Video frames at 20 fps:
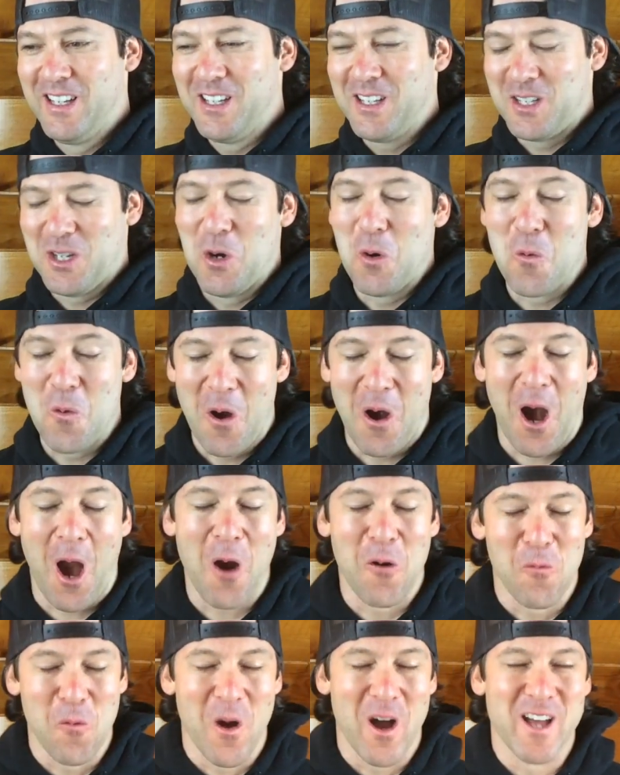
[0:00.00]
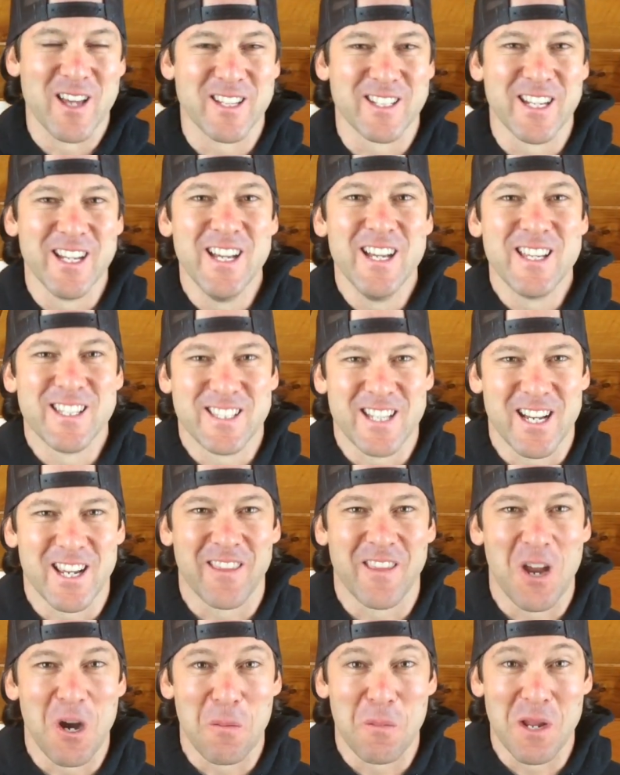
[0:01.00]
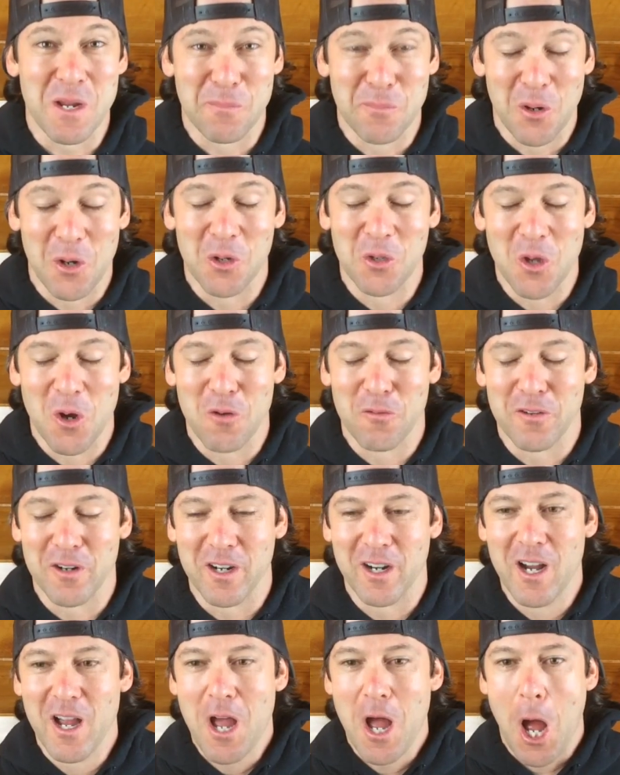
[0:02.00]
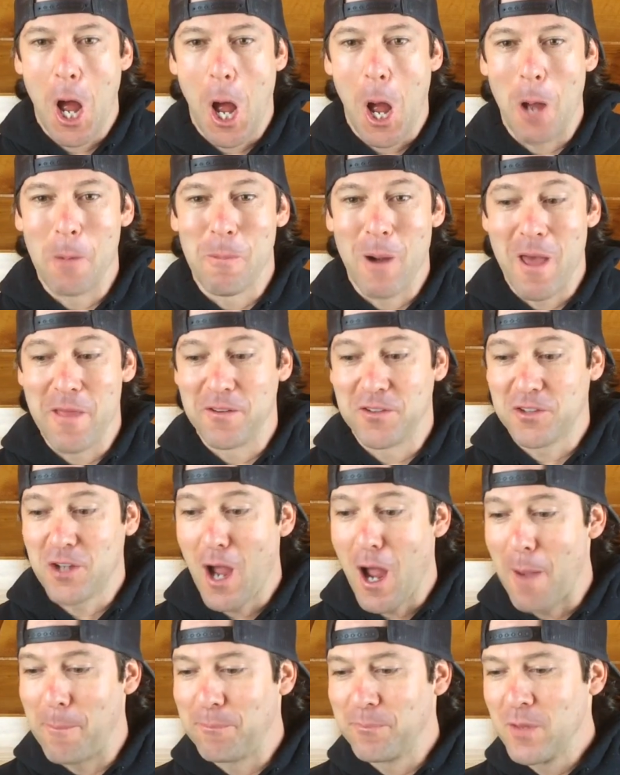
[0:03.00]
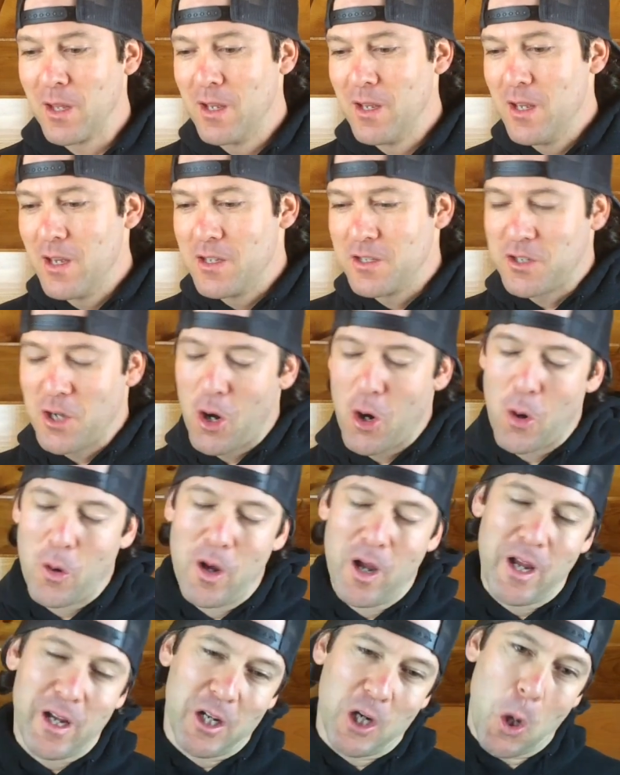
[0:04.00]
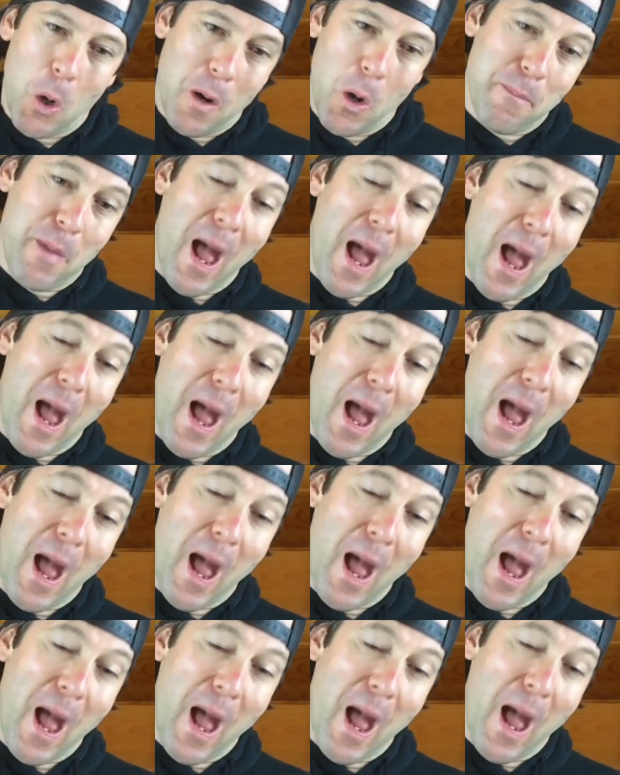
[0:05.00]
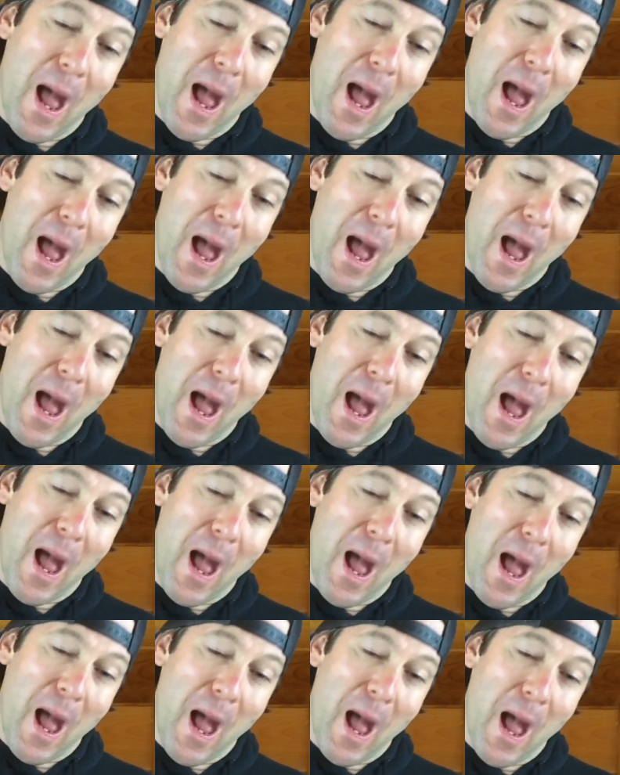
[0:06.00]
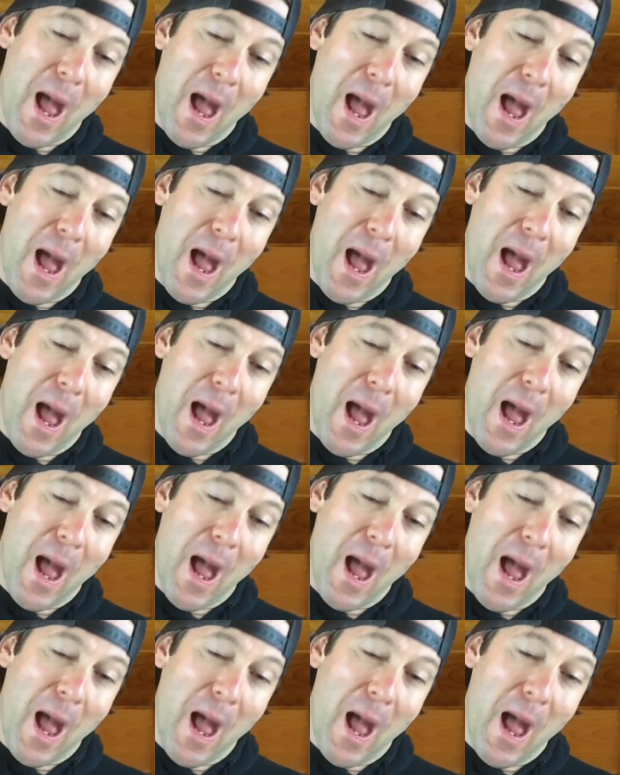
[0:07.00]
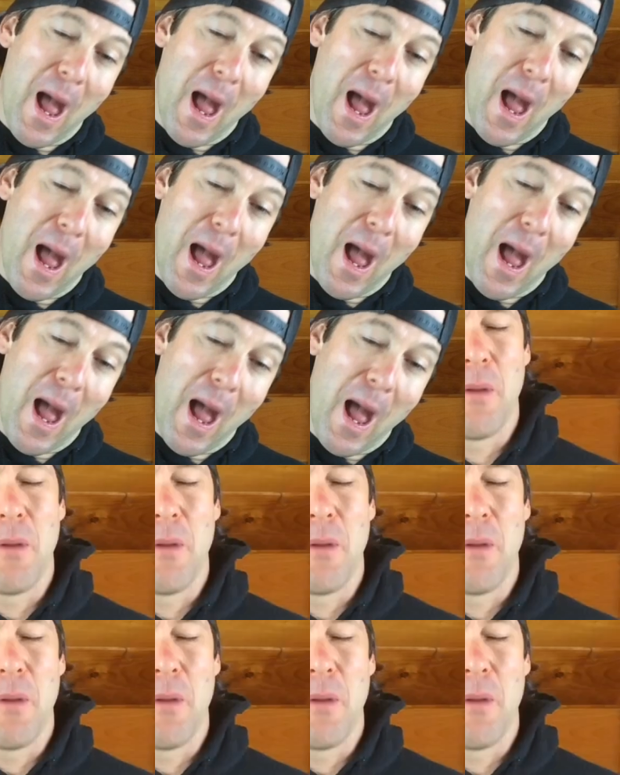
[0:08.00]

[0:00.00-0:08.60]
to where I was sitting there being pulled over by this cop. So going back a little bit, I was in college, and